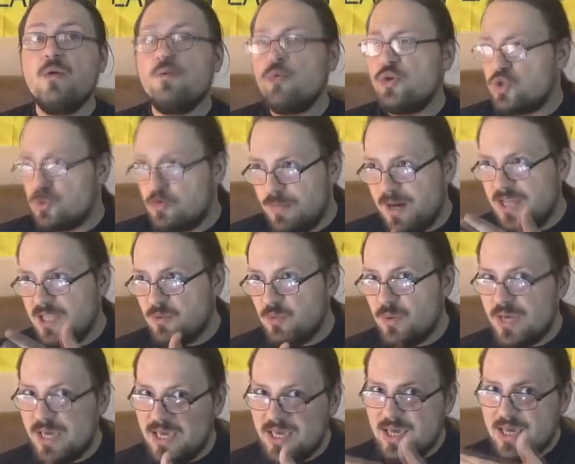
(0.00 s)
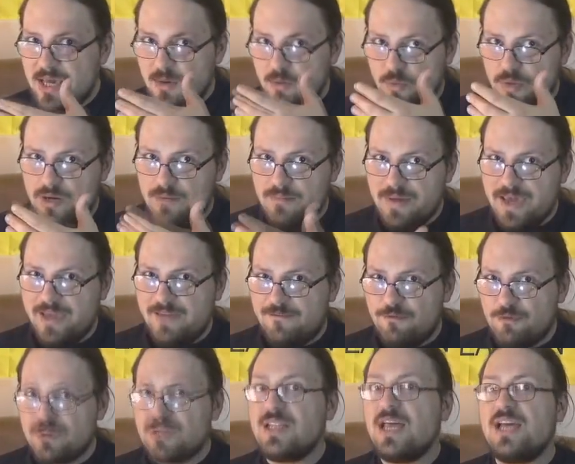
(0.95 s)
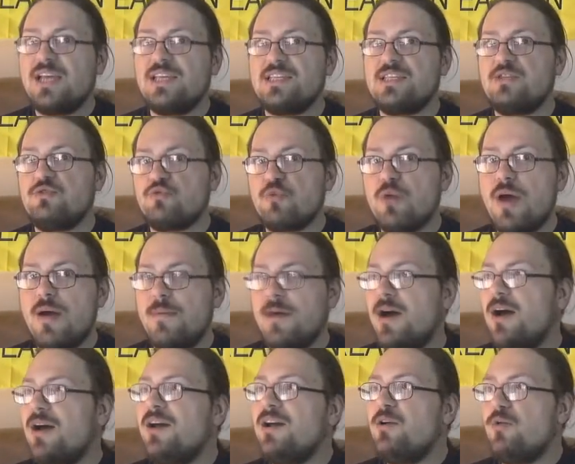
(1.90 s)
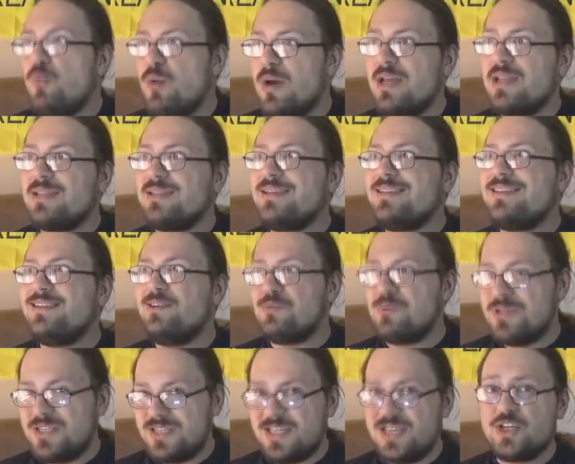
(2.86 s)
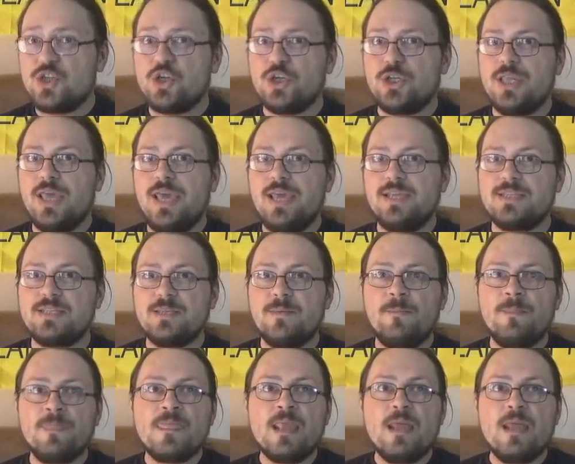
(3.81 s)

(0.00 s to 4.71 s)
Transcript: which, by the way, will make for a nice drama when the recession hits.